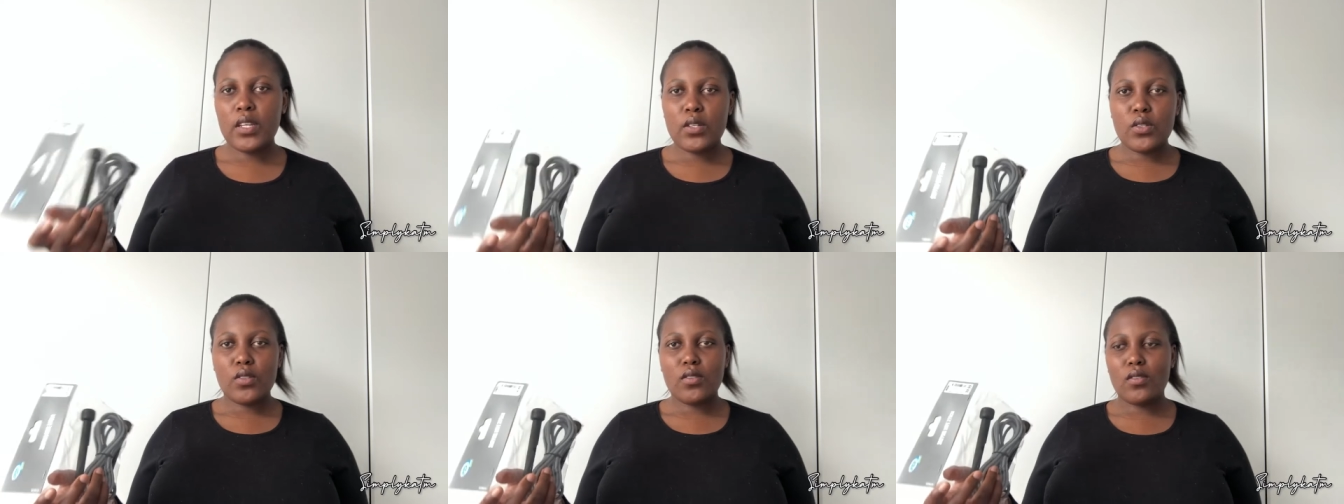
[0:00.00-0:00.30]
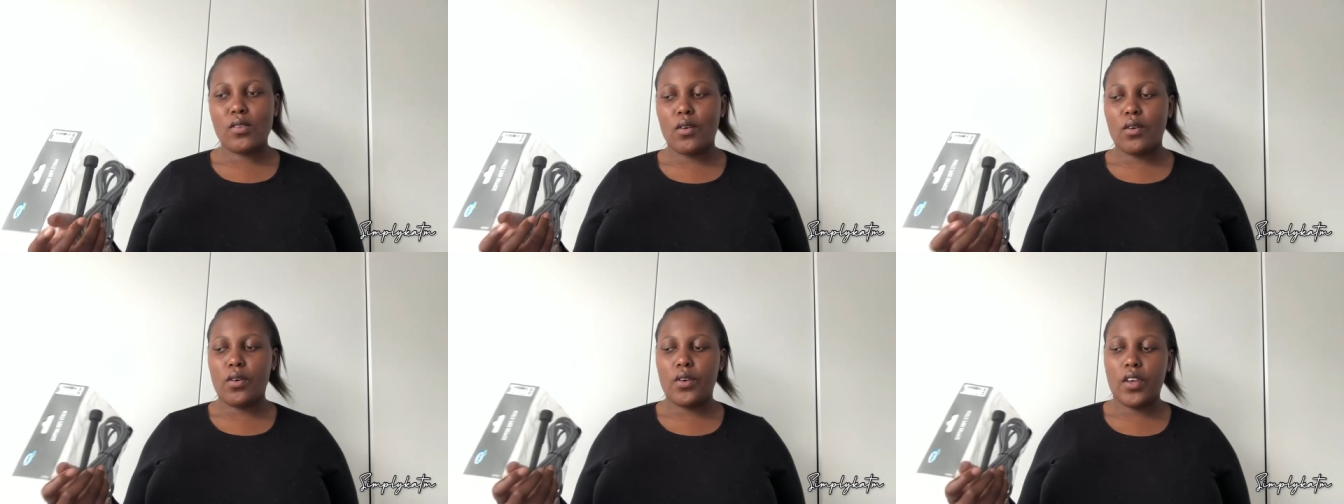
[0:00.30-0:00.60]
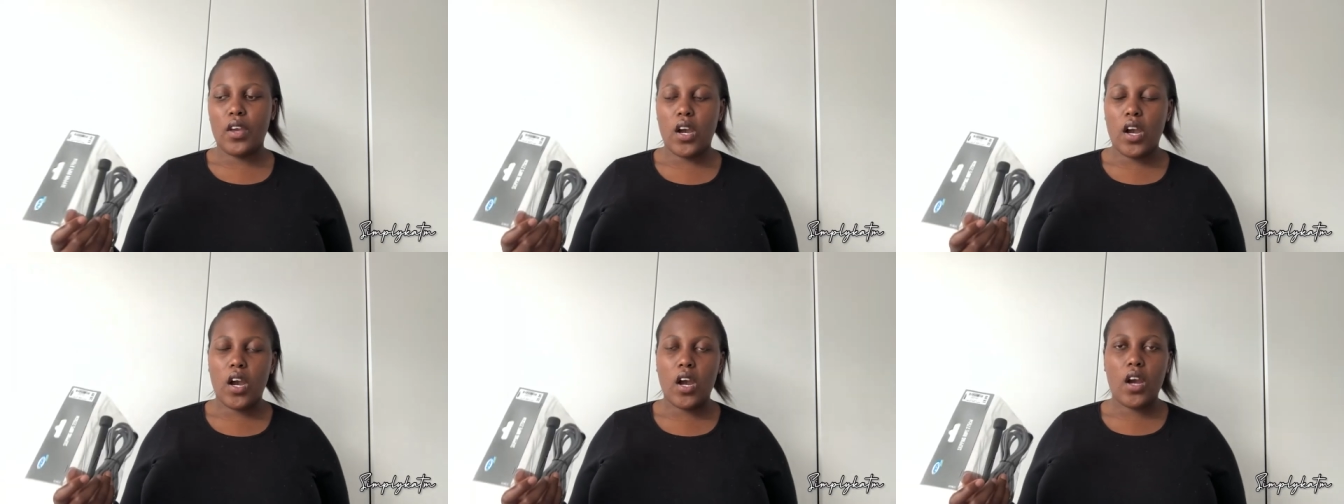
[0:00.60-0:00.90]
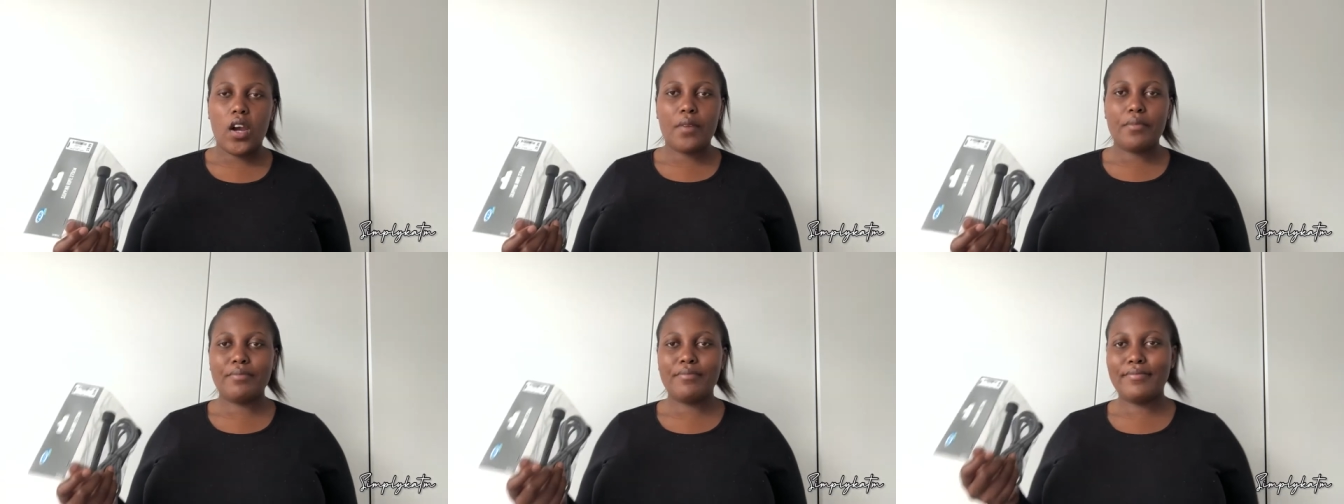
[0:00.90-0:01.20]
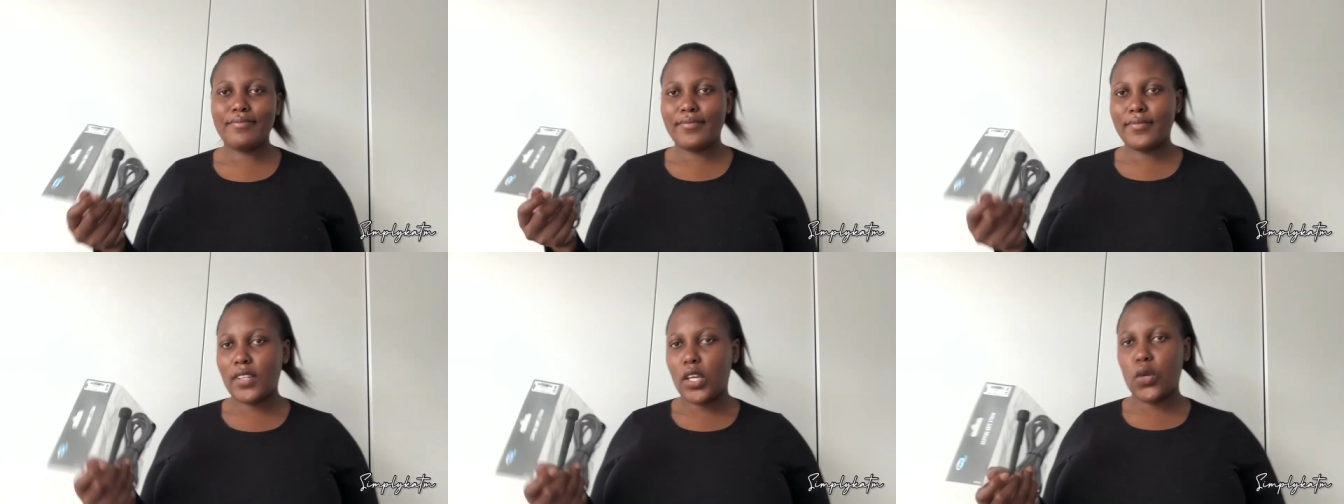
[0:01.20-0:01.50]
So yeah,
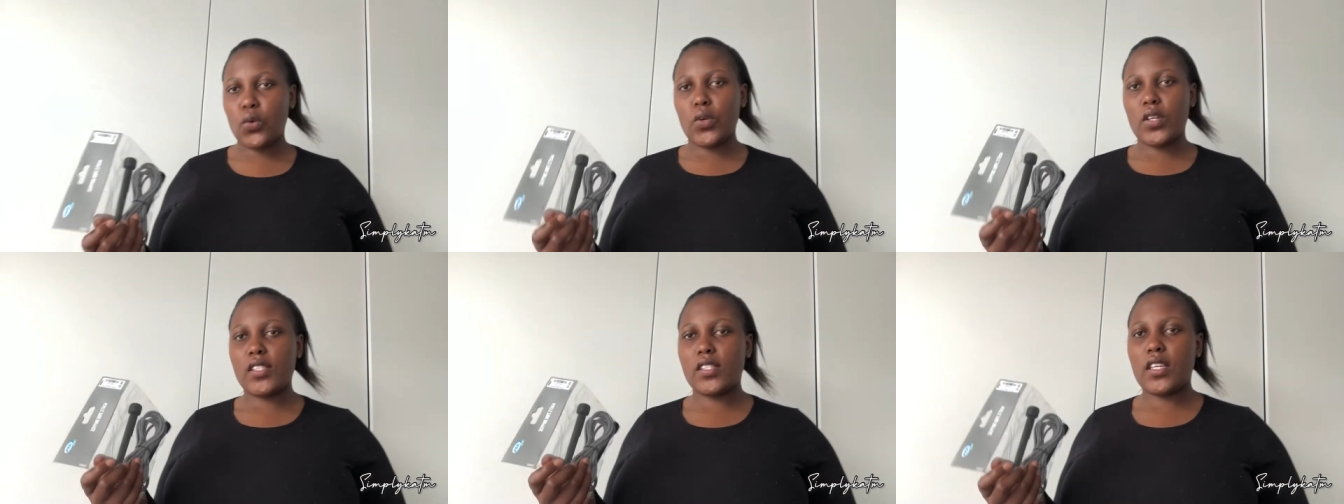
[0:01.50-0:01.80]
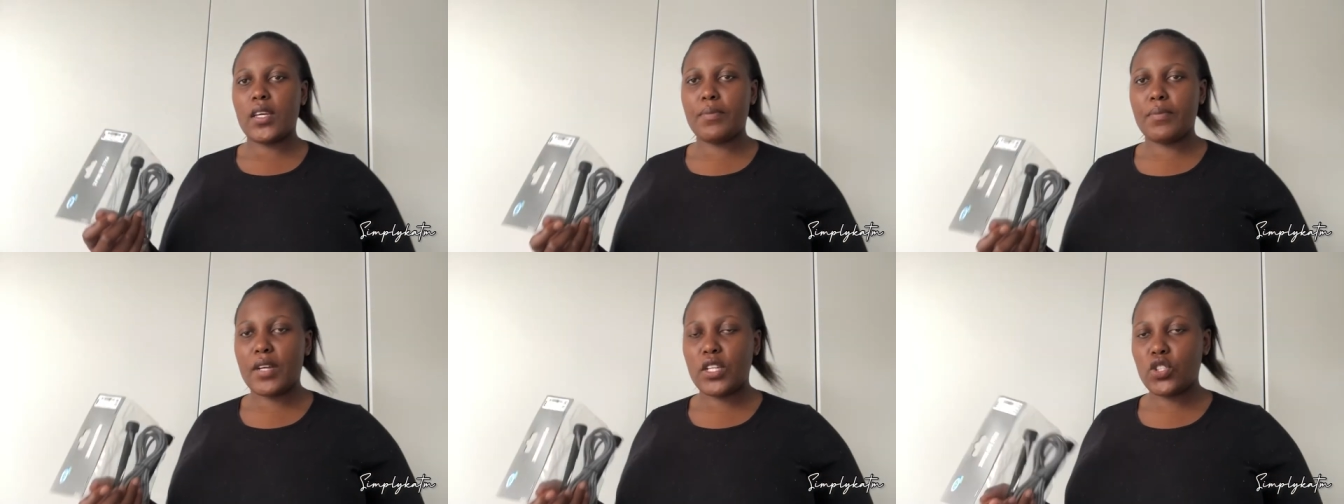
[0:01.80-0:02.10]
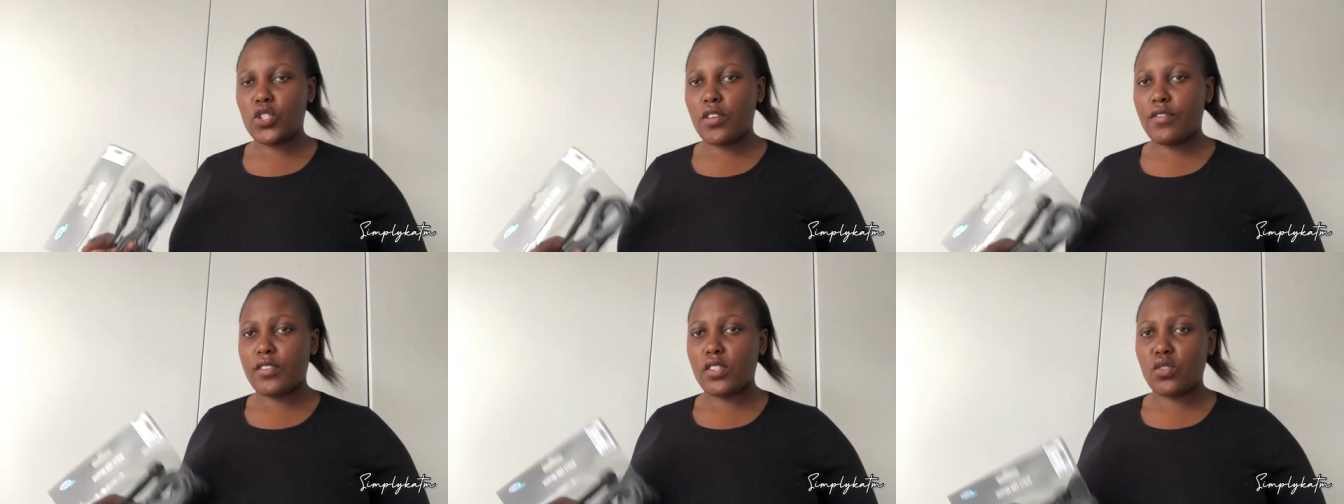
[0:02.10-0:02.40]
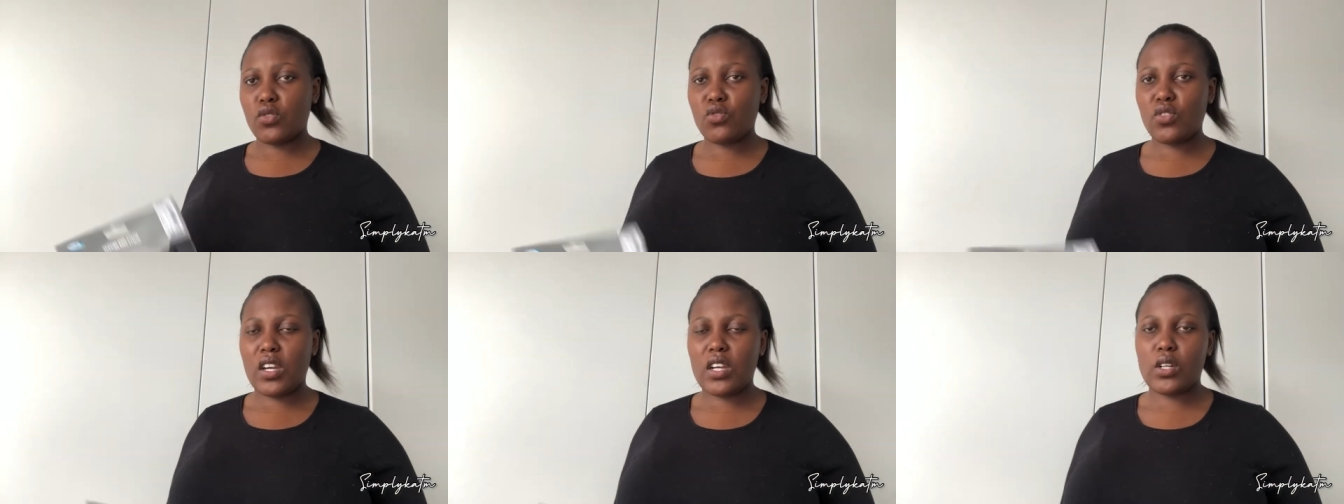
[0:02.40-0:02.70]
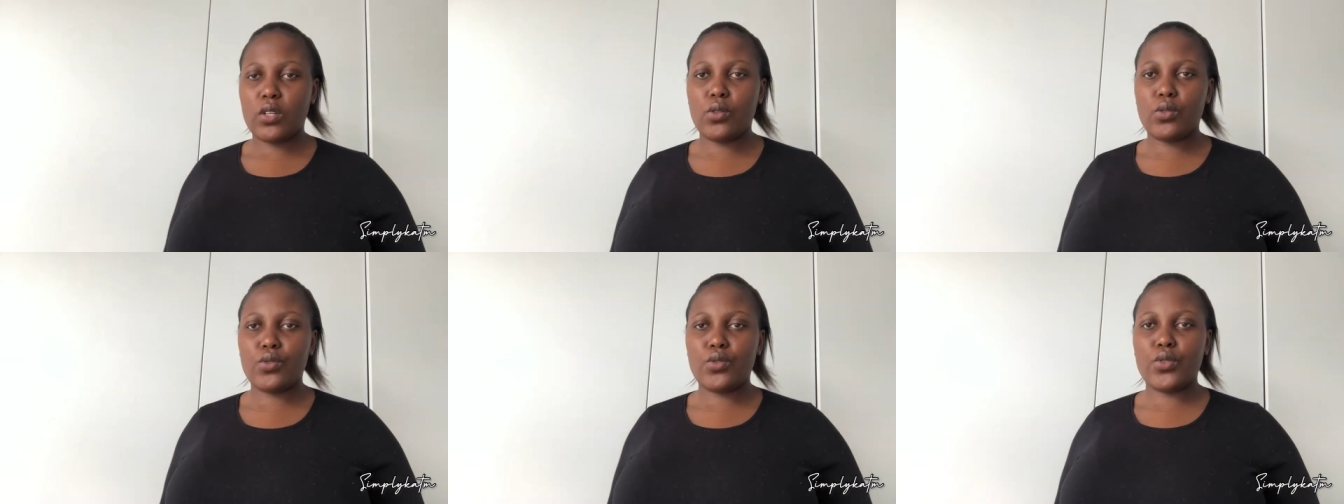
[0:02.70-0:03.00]
it was much of a
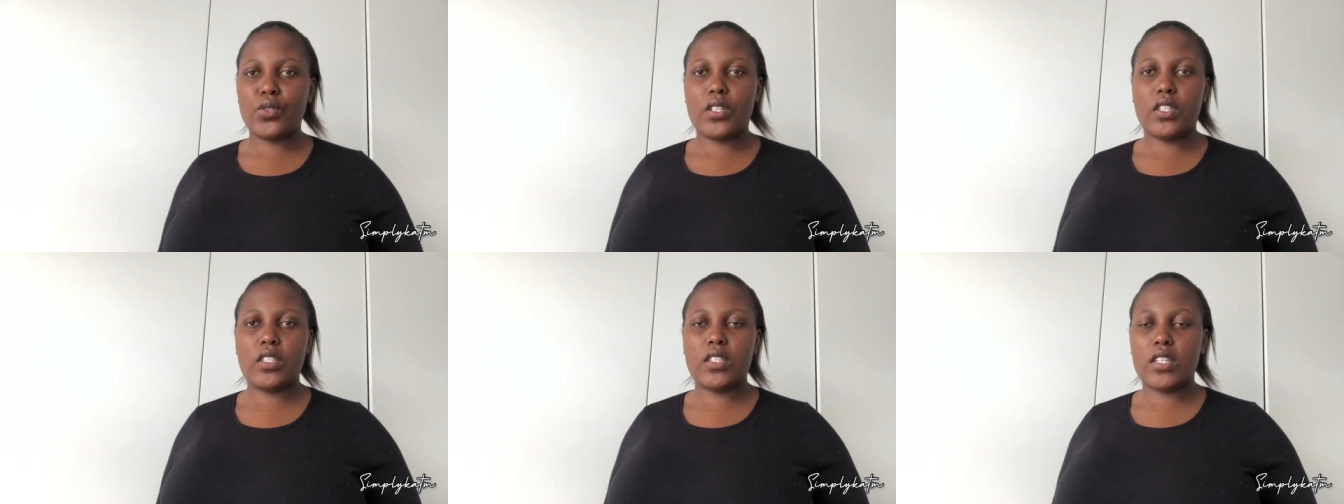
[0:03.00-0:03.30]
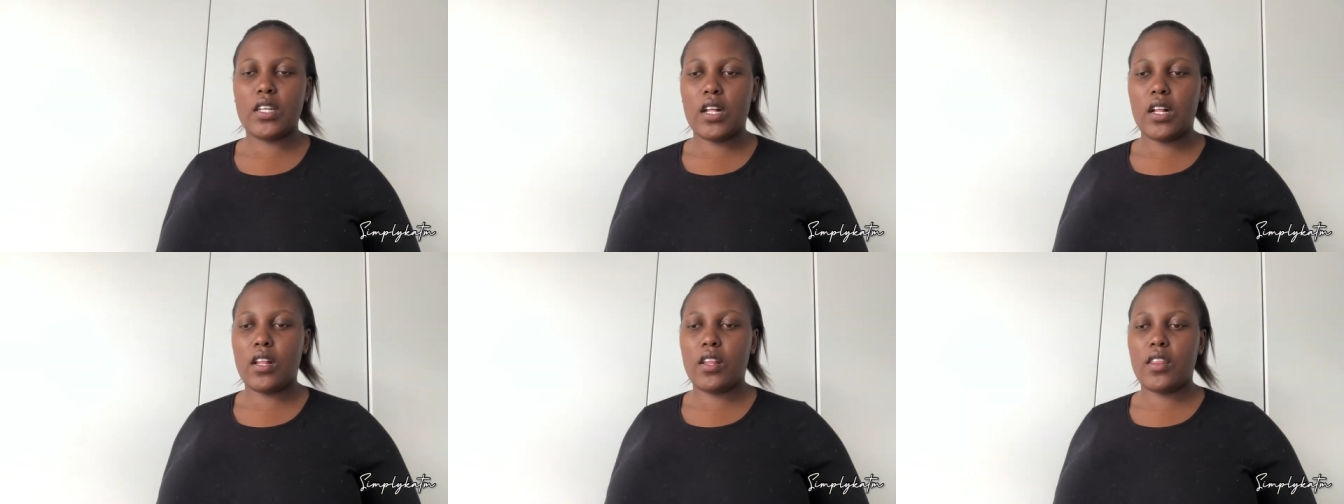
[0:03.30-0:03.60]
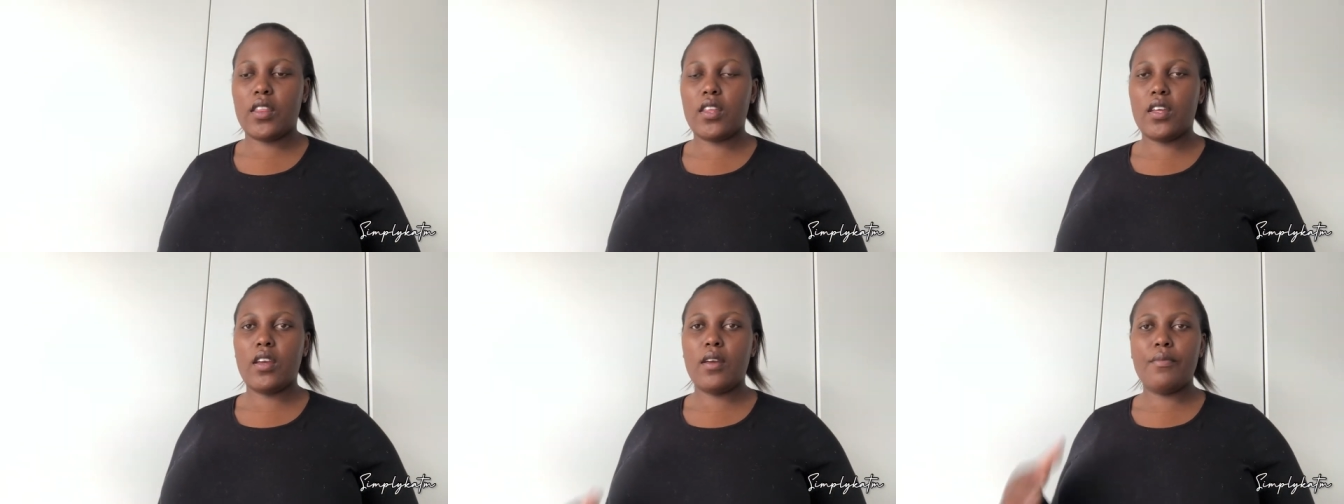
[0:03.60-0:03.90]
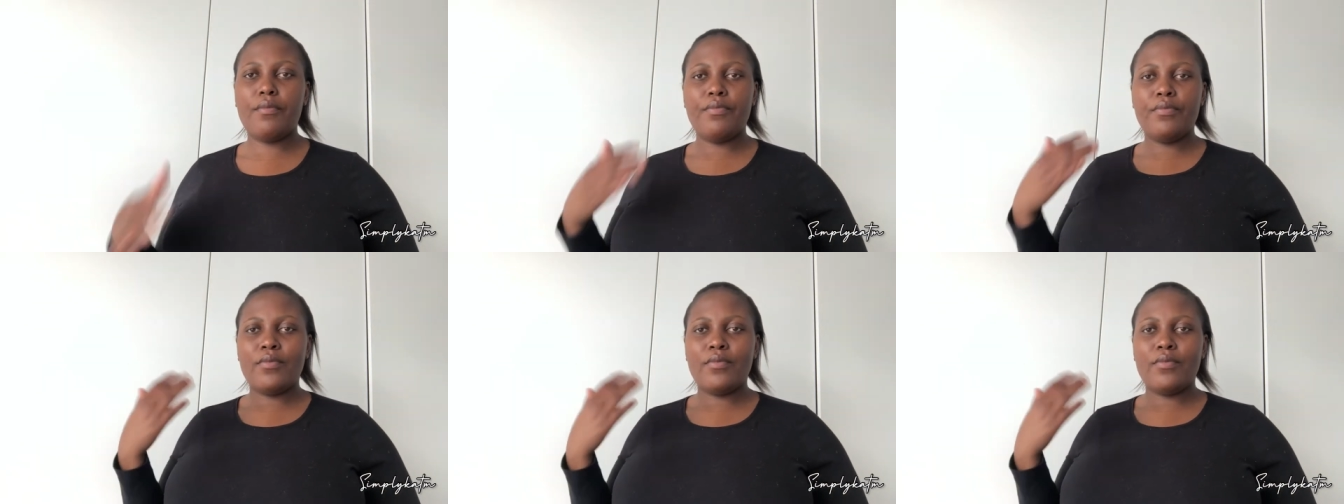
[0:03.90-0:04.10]
struggle to eat healthy.